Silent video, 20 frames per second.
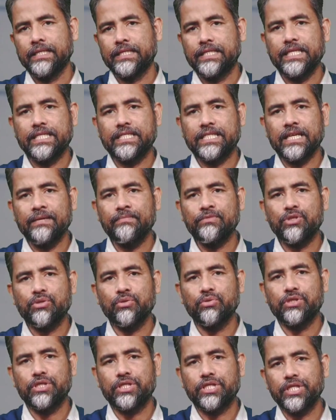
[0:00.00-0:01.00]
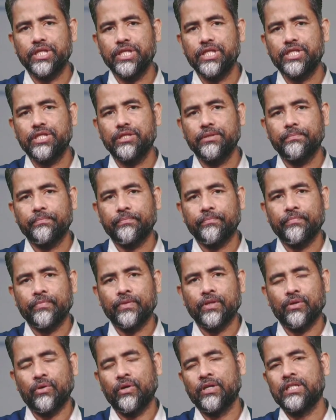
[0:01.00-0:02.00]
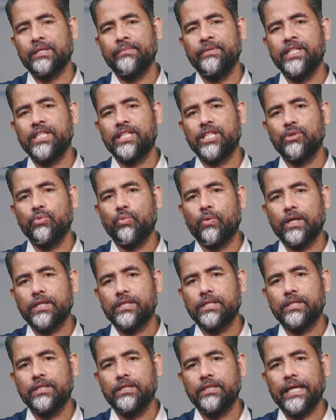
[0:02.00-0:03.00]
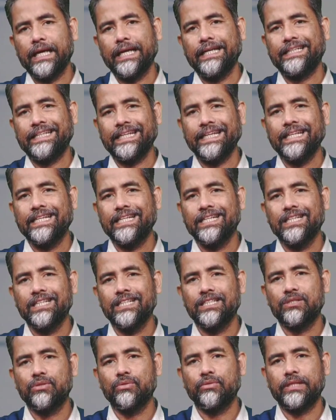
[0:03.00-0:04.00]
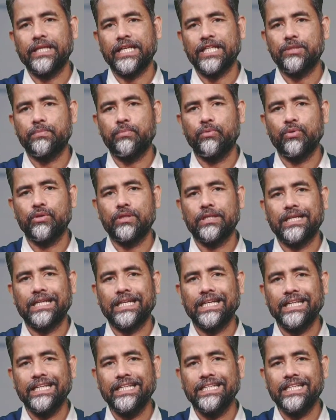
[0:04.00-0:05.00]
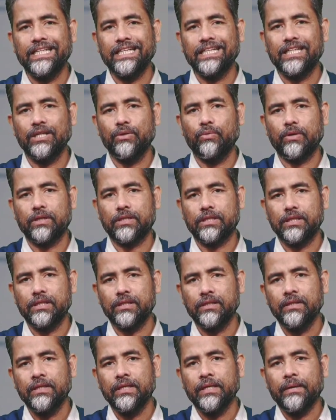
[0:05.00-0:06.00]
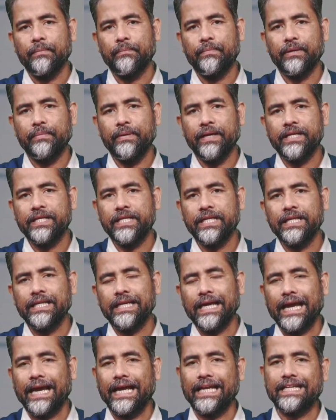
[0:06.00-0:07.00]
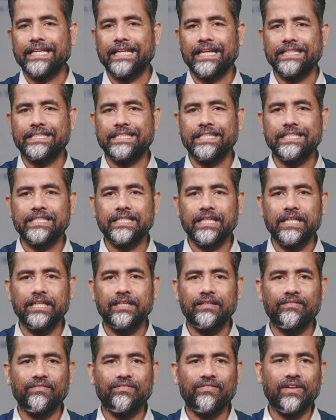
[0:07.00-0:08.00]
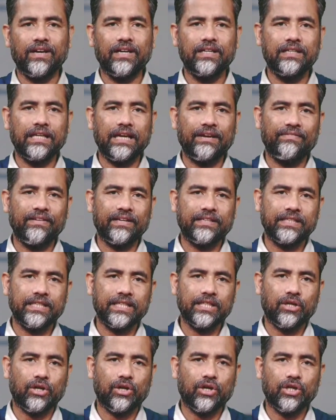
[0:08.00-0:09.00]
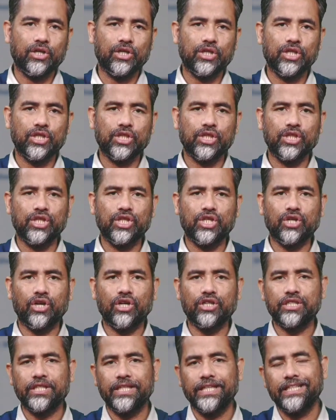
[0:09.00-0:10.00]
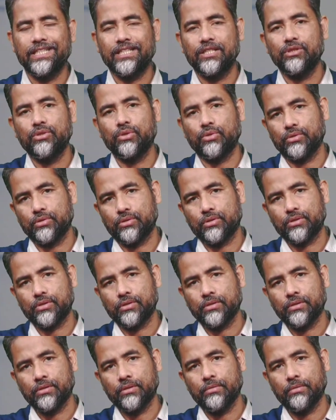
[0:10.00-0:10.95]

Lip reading: Systems to treat contaminated water and tankers to transport clean drinking water, preventing health crises in flood affected or drought hit zones.